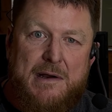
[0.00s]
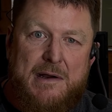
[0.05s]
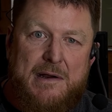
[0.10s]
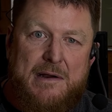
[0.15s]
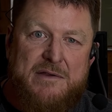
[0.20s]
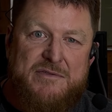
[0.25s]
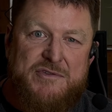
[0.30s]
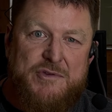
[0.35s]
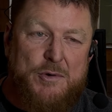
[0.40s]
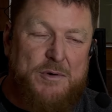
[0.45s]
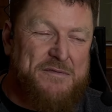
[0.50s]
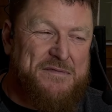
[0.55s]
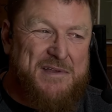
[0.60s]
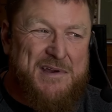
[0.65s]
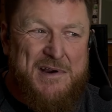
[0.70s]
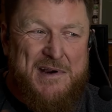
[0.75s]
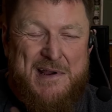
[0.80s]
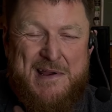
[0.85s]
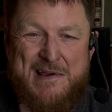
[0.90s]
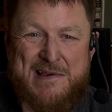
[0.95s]
So if
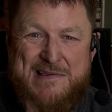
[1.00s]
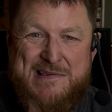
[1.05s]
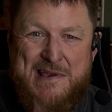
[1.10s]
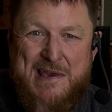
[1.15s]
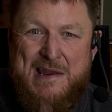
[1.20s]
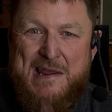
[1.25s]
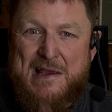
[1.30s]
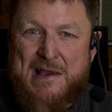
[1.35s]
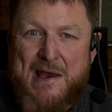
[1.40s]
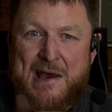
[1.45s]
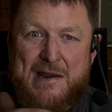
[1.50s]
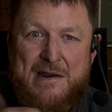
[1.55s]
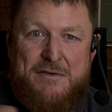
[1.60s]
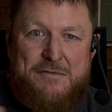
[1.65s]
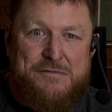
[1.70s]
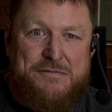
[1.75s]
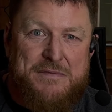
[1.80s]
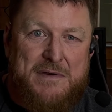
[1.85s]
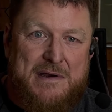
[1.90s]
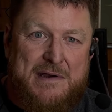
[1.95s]
there is any kind
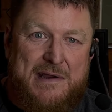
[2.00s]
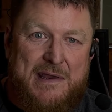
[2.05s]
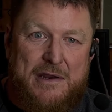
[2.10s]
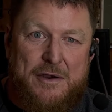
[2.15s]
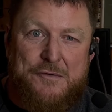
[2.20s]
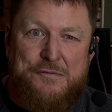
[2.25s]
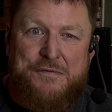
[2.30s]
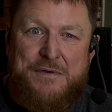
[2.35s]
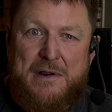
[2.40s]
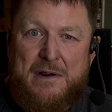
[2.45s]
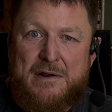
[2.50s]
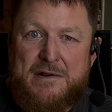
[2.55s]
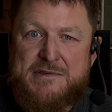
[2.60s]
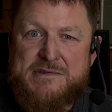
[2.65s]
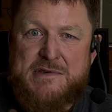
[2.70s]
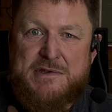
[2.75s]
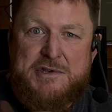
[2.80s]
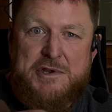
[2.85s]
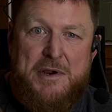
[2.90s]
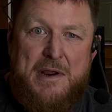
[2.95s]
of interference
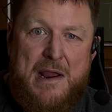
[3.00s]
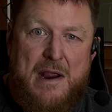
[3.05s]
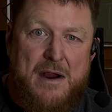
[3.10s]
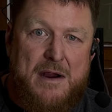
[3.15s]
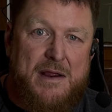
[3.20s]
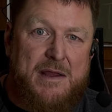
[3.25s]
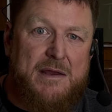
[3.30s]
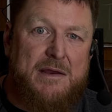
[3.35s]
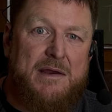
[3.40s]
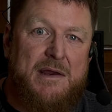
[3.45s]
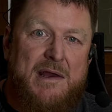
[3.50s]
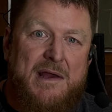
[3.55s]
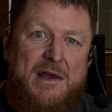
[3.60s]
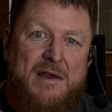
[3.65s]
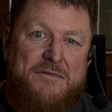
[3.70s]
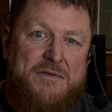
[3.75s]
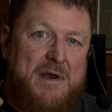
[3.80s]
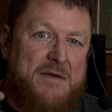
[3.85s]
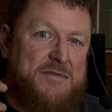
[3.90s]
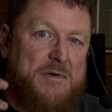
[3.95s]
in your area,
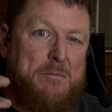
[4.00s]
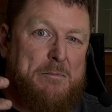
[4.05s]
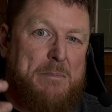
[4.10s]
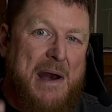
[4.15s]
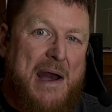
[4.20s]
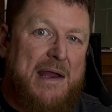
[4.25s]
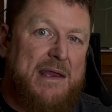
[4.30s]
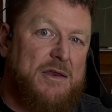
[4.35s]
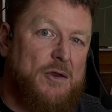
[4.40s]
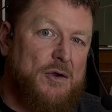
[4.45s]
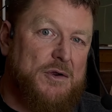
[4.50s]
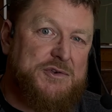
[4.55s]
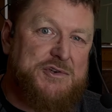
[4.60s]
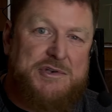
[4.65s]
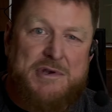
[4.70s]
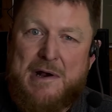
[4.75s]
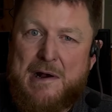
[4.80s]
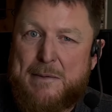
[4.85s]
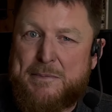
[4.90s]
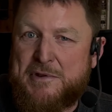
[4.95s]
if you have a backyard
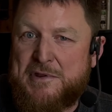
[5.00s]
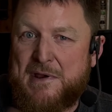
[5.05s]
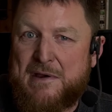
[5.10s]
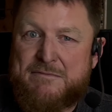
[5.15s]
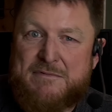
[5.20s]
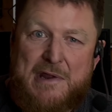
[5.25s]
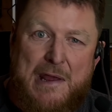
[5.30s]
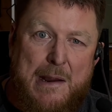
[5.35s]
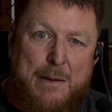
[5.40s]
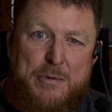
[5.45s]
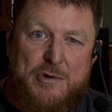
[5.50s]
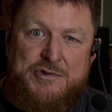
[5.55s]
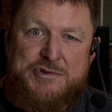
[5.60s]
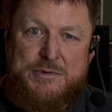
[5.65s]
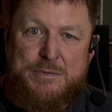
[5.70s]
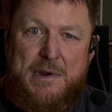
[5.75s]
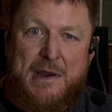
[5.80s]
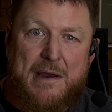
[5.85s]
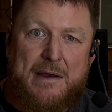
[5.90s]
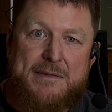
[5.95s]
shop and you have neighbors
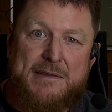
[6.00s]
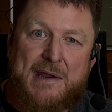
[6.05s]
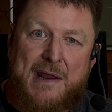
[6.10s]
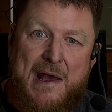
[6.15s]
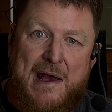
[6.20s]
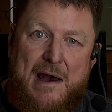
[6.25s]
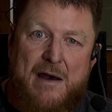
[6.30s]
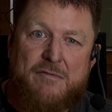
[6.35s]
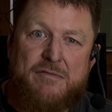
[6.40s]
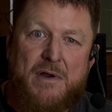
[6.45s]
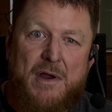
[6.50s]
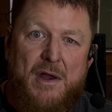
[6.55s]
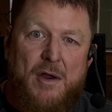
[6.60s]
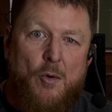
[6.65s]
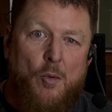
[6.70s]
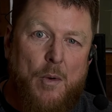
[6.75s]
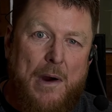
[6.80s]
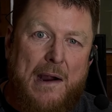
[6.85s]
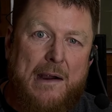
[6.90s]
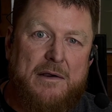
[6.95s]
around that have
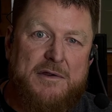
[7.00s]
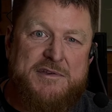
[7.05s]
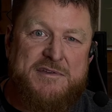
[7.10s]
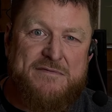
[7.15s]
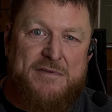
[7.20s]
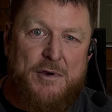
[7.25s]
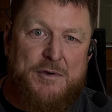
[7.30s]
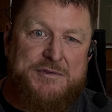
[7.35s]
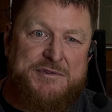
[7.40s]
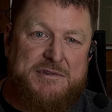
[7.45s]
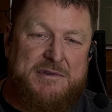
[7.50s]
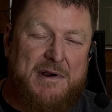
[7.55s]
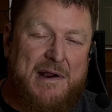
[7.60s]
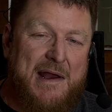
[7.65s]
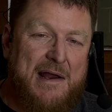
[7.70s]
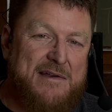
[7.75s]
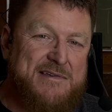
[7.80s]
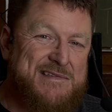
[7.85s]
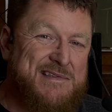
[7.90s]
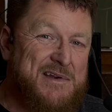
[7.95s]
wireless phones in their
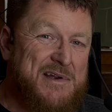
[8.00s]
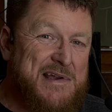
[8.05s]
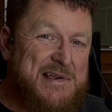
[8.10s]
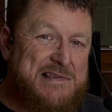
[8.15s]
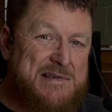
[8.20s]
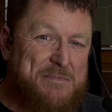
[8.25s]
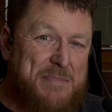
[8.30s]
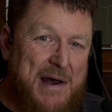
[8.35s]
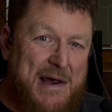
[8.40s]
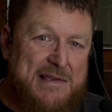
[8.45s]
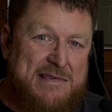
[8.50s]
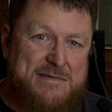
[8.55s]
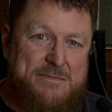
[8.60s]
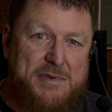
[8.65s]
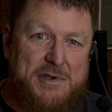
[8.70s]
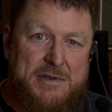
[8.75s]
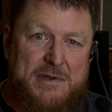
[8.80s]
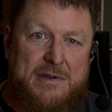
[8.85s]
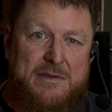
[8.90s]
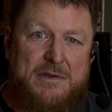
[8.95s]
house, there is a
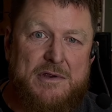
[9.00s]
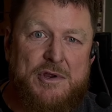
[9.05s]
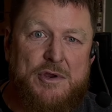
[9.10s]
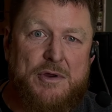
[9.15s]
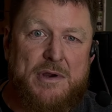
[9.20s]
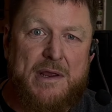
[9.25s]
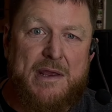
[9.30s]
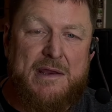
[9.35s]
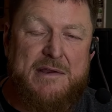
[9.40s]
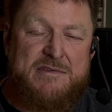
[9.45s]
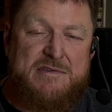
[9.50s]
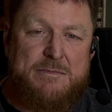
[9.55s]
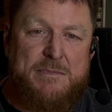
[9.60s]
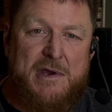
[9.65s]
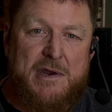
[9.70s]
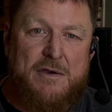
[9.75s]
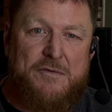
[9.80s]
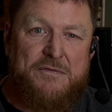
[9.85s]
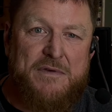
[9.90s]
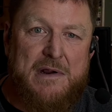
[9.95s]
possibility that you're going to get some
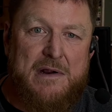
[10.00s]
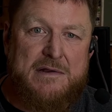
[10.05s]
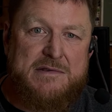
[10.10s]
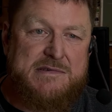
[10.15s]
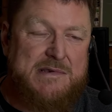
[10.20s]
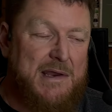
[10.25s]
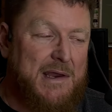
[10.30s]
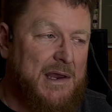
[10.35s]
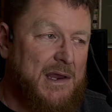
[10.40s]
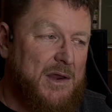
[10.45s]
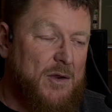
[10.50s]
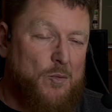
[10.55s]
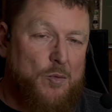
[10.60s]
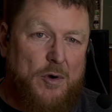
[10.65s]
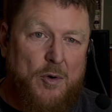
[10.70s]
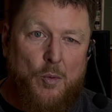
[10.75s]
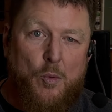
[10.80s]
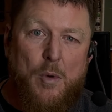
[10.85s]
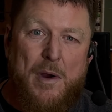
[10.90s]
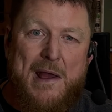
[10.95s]
interference. We're
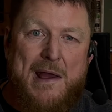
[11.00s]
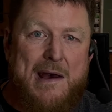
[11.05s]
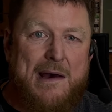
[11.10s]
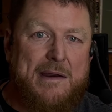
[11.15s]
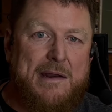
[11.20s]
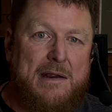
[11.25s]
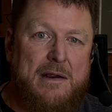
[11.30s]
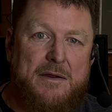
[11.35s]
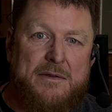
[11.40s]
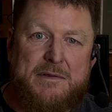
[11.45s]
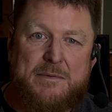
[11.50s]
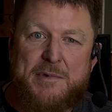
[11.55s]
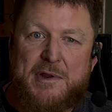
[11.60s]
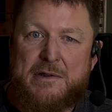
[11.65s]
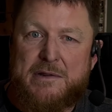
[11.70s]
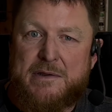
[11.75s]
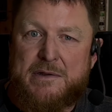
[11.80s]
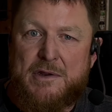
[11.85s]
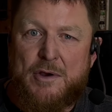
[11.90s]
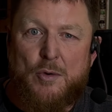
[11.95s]
way out here in the
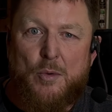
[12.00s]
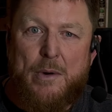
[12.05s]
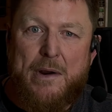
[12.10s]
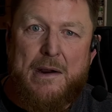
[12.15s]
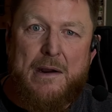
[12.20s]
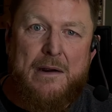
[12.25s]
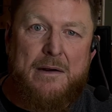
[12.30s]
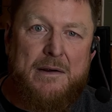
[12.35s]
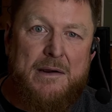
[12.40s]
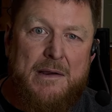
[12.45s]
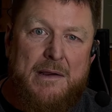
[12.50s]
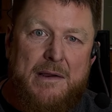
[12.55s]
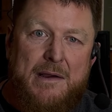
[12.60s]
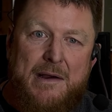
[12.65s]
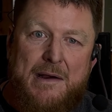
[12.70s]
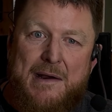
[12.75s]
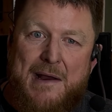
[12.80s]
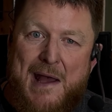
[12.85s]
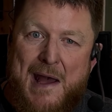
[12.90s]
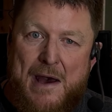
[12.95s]
middle of nowhere,
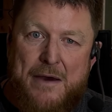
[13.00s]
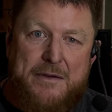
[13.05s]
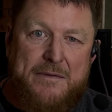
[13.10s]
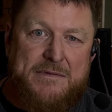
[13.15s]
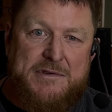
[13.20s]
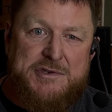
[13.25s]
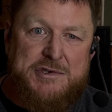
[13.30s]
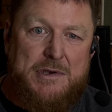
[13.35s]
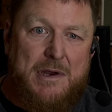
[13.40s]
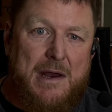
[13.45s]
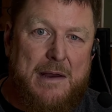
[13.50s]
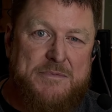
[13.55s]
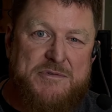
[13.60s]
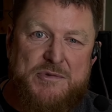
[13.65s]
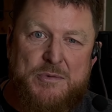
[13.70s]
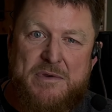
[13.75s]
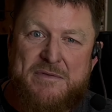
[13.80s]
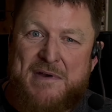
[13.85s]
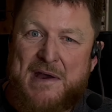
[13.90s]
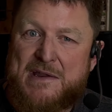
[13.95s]
out in the shop,
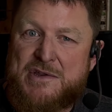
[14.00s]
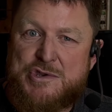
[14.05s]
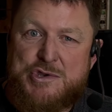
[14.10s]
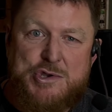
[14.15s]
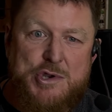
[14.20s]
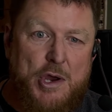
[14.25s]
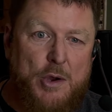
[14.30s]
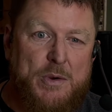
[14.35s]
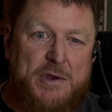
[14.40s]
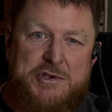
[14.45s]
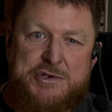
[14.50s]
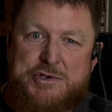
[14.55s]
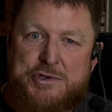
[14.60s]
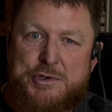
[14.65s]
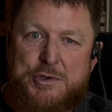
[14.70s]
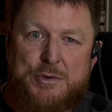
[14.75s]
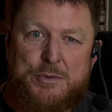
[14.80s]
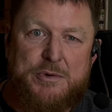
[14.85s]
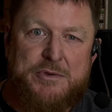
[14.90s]
so we've had no issue